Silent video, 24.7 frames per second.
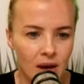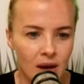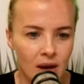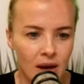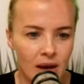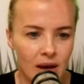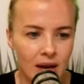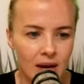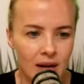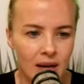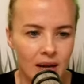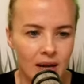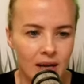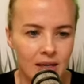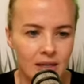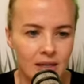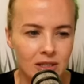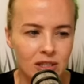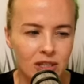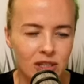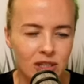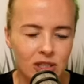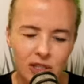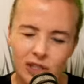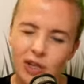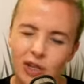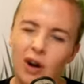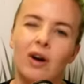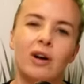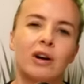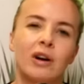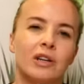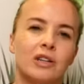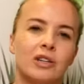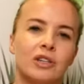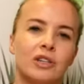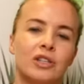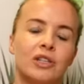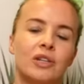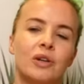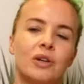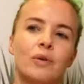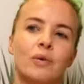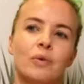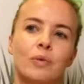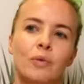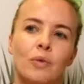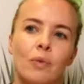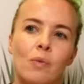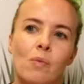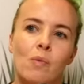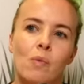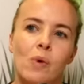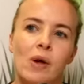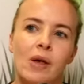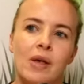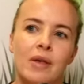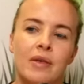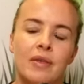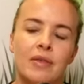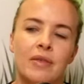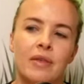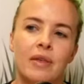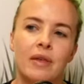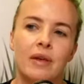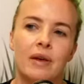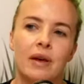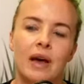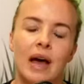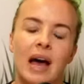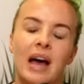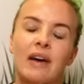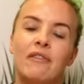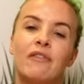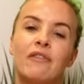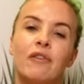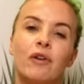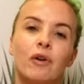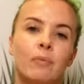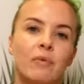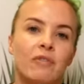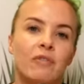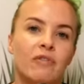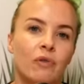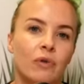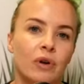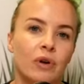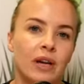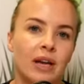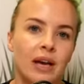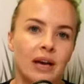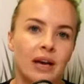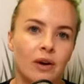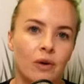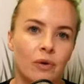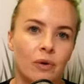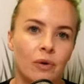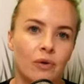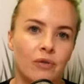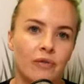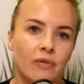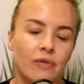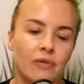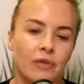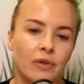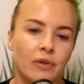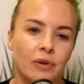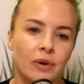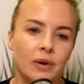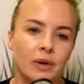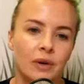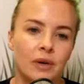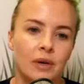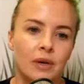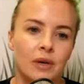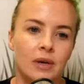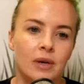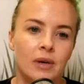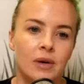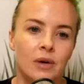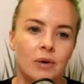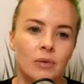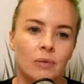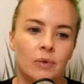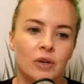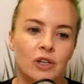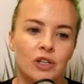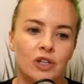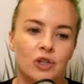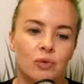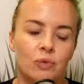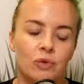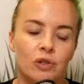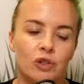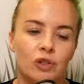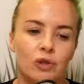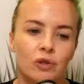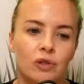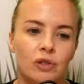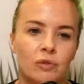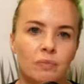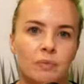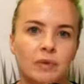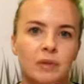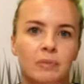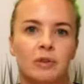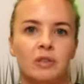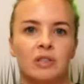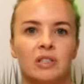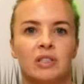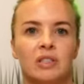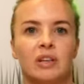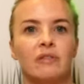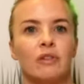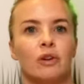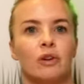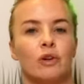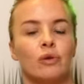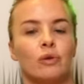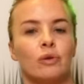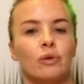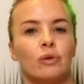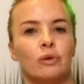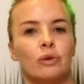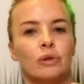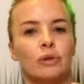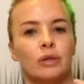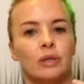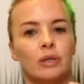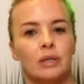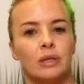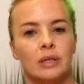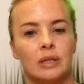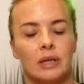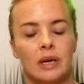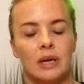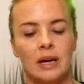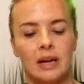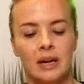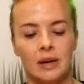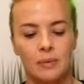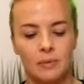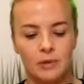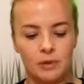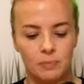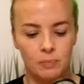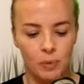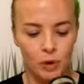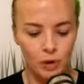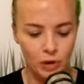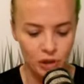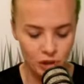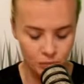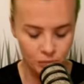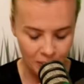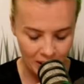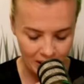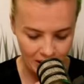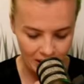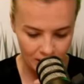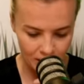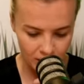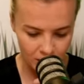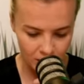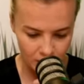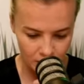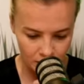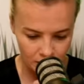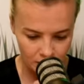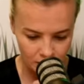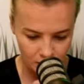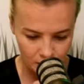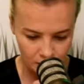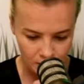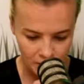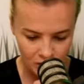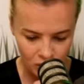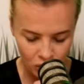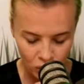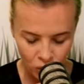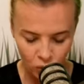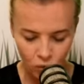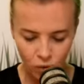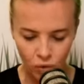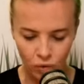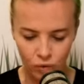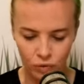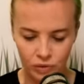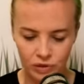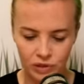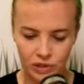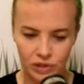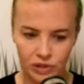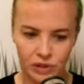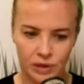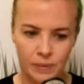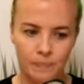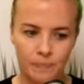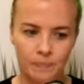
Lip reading: And it starts with half hour before kickoff, which was due to be about 7 o'clock. And it was pushed back because